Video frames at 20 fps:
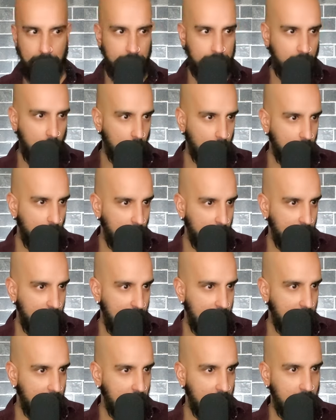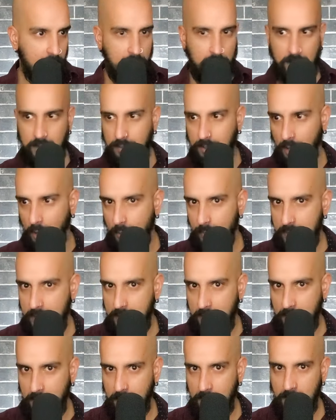Don't go there. Go
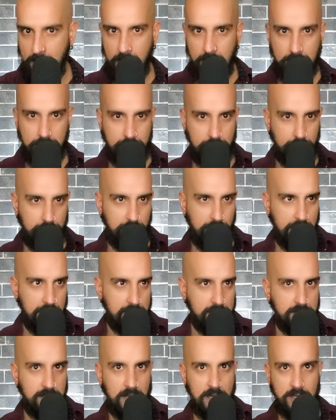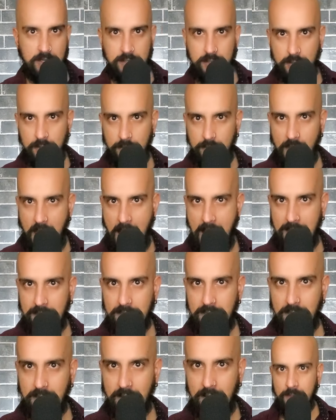here. Do this. Do
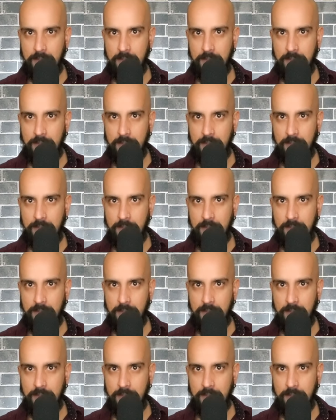that.